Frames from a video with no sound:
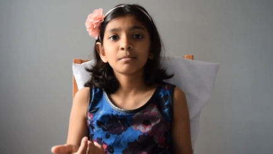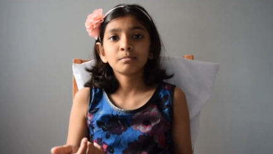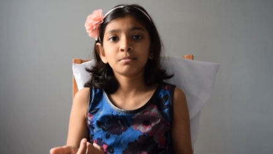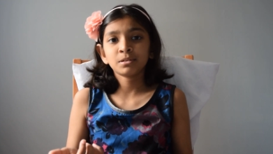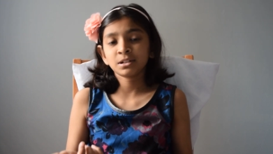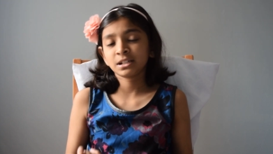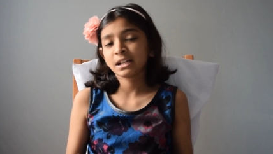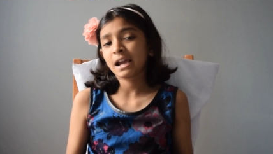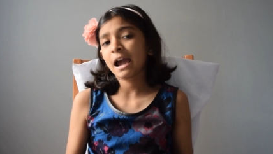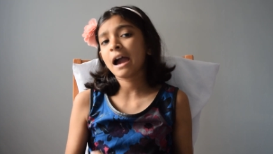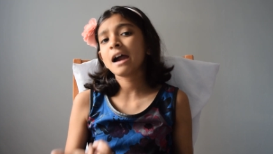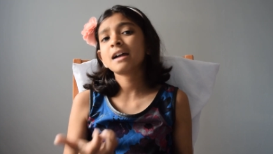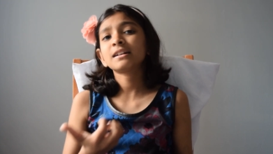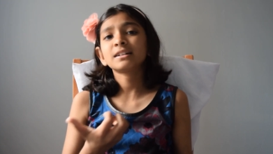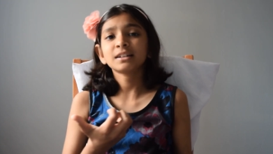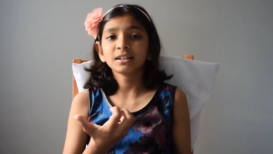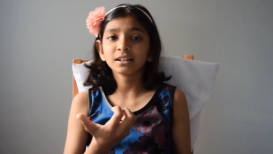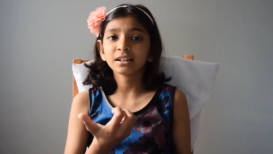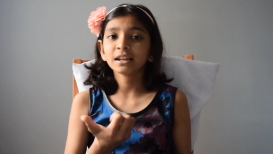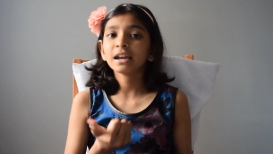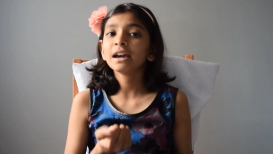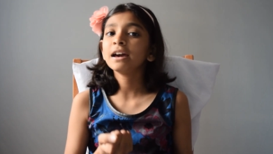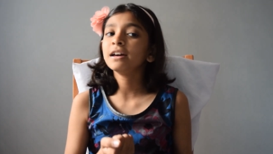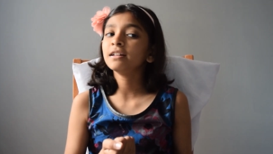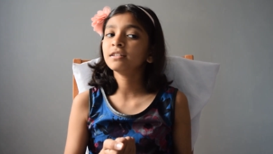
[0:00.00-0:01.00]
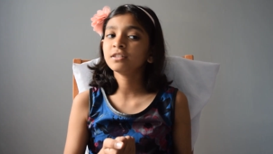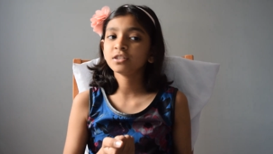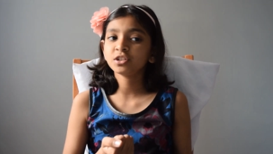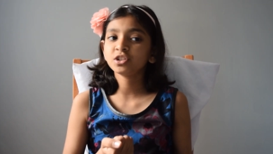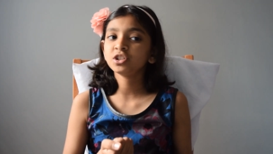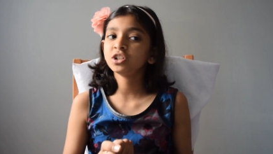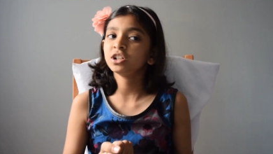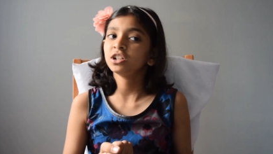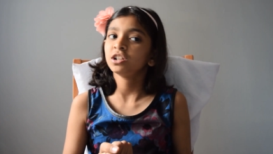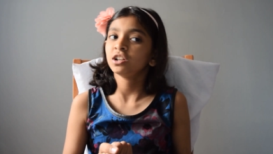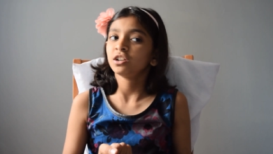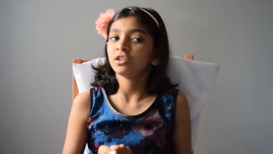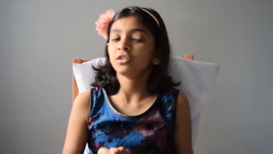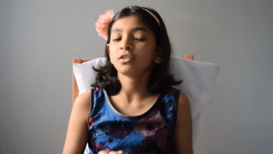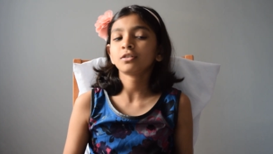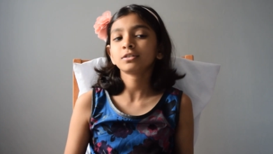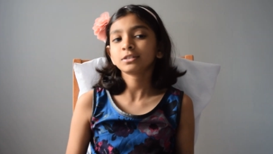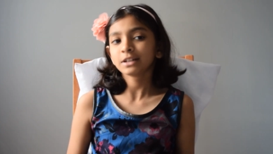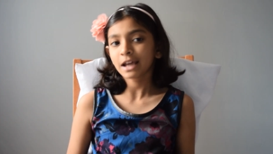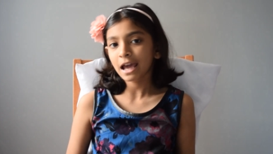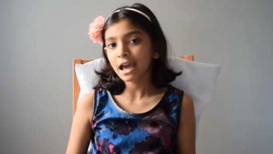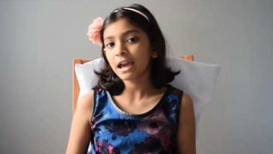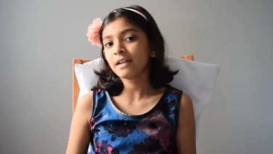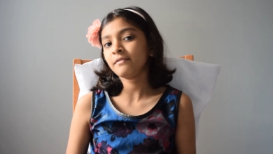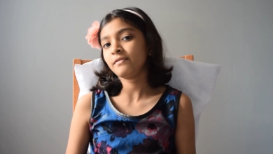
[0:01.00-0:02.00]
but I guess she did not
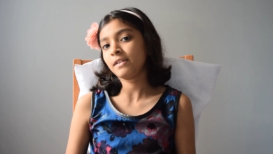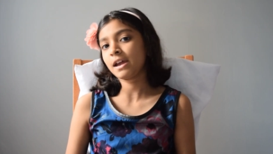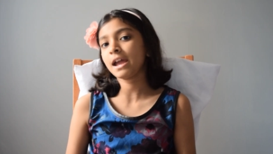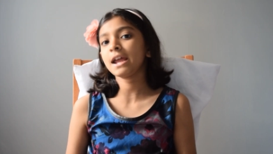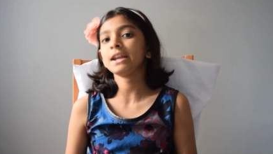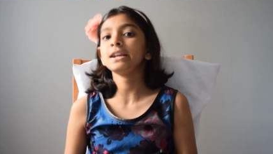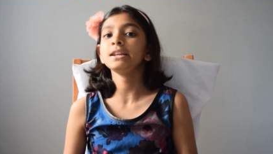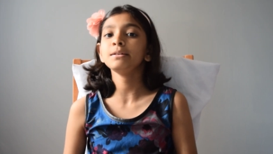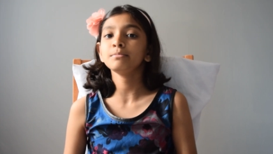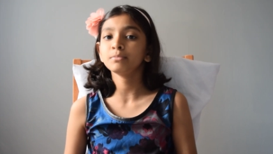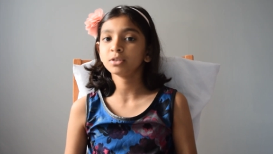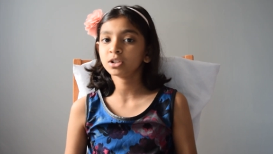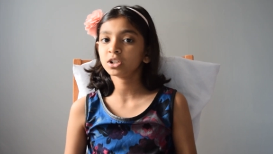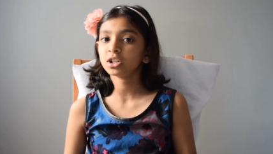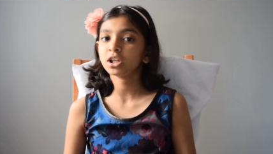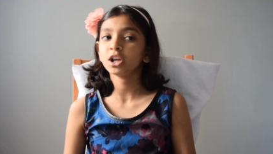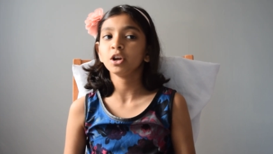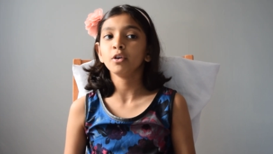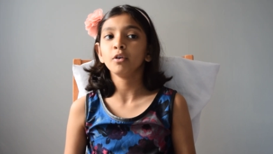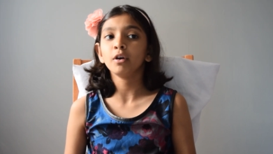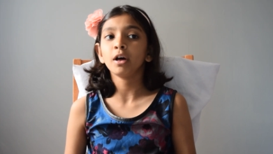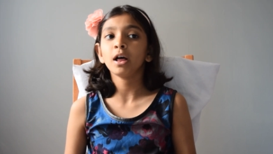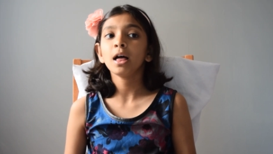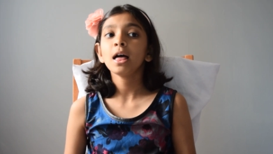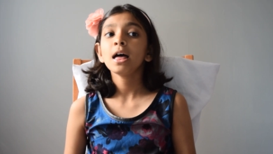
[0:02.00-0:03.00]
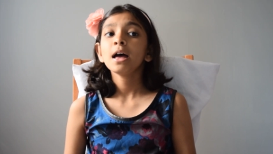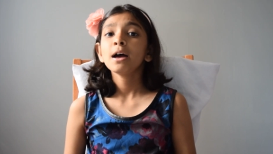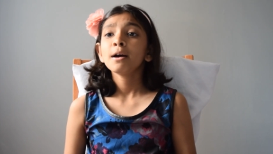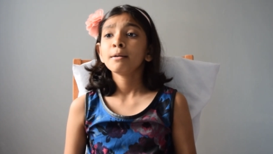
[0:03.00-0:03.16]
have any material.